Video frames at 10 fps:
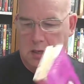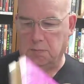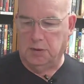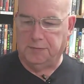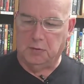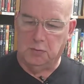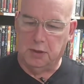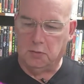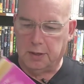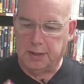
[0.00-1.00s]
But if you
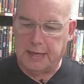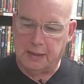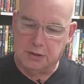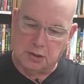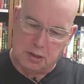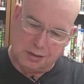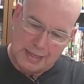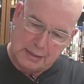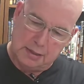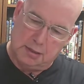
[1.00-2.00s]
really want to get into
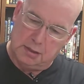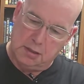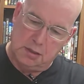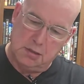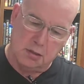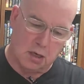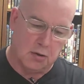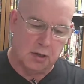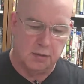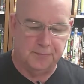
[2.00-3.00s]
collecting these, all
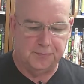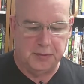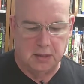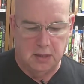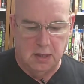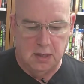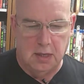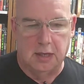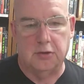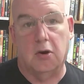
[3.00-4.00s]
right,
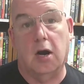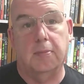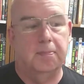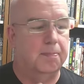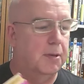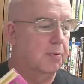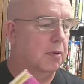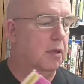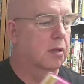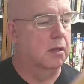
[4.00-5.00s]
and there are
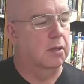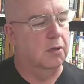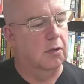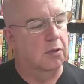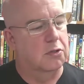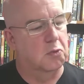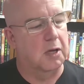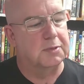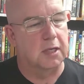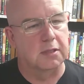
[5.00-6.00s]
there's
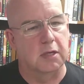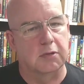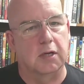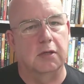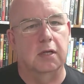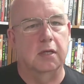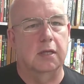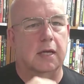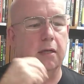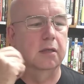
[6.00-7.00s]
websites out there that
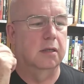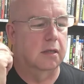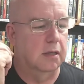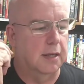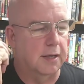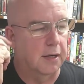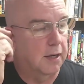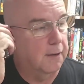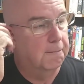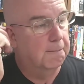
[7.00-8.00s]

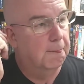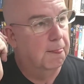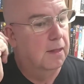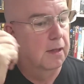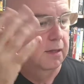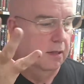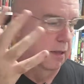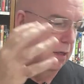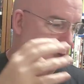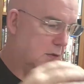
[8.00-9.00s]

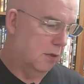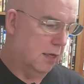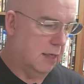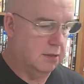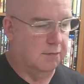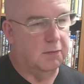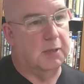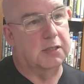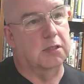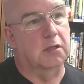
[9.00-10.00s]
that has
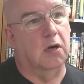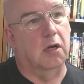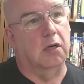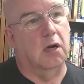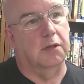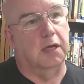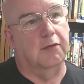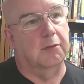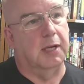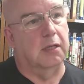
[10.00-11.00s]
information on the
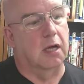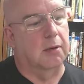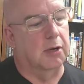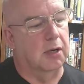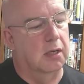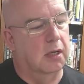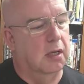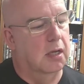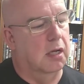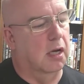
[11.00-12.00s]
Everyman Library.
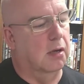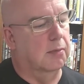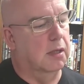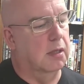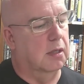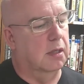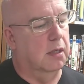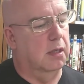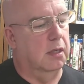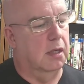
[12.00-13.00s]

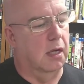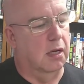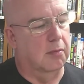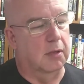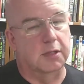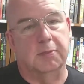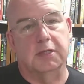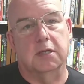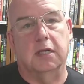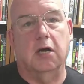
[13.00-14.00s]
Um, it
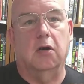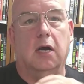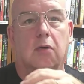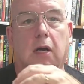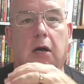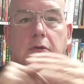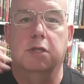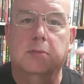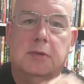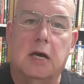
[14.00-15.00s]
depends on how
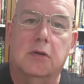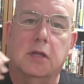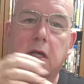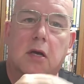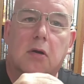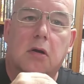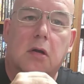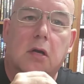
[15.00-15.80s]
deep down you